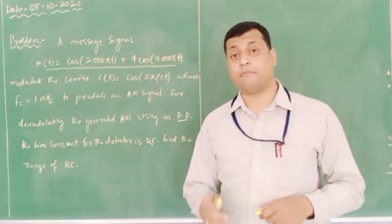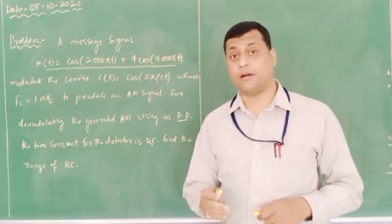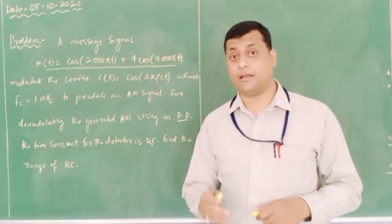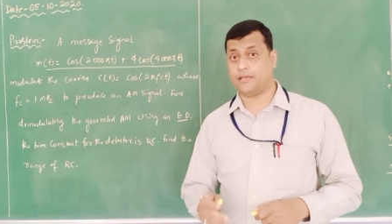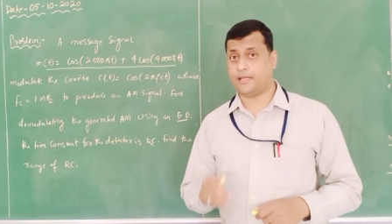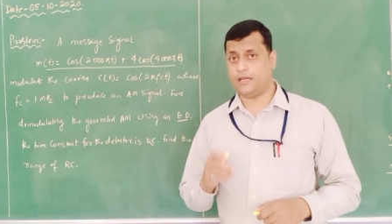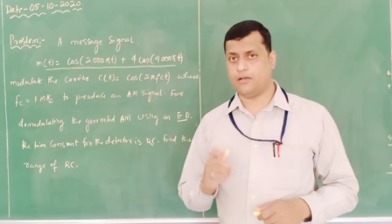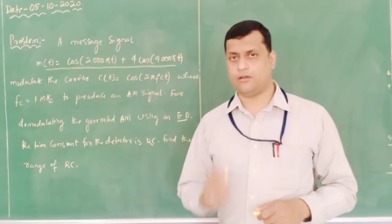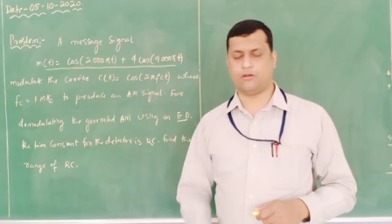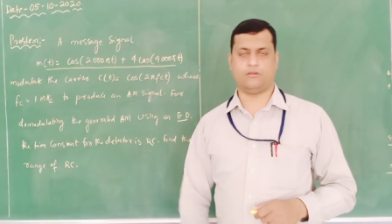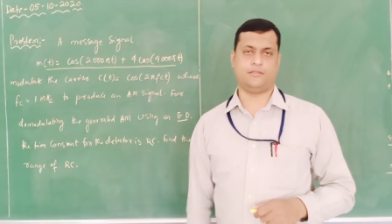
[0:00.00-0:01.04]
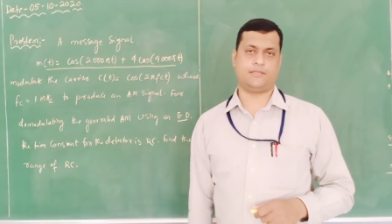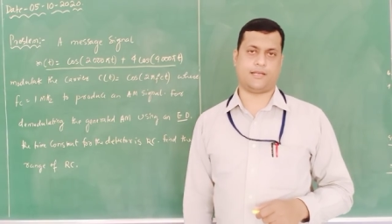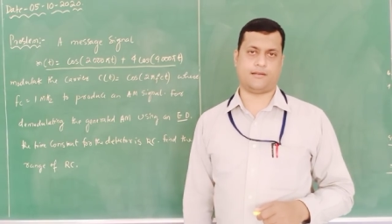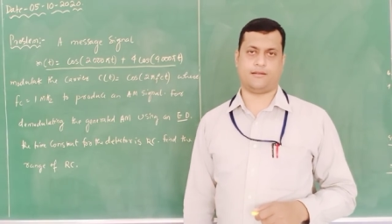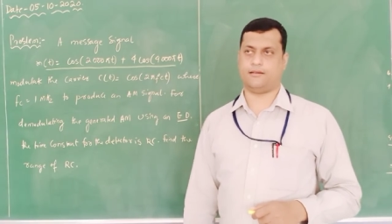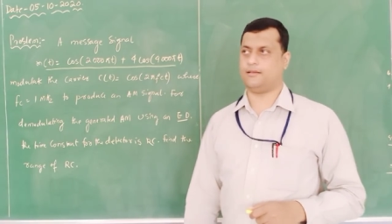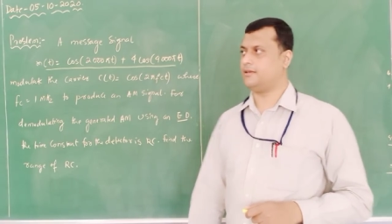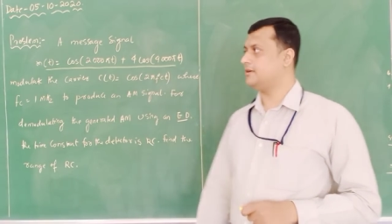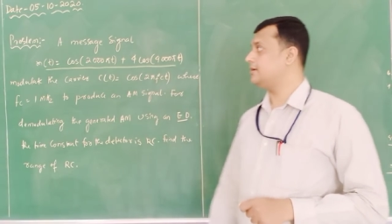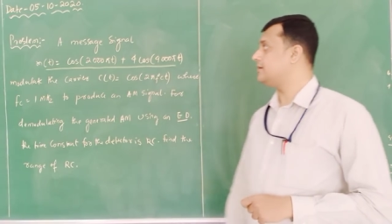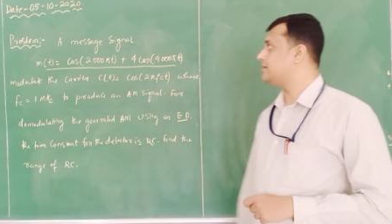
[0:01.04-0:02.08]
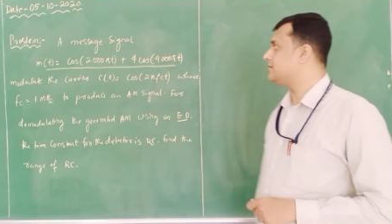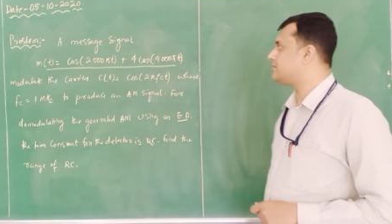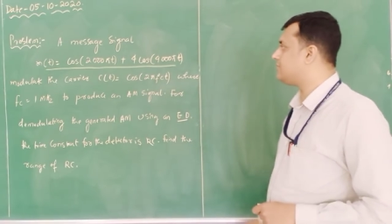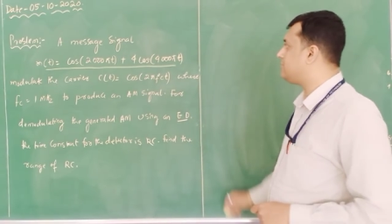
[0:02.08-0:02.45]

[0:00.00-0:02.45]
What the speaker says: multi-tone signal. So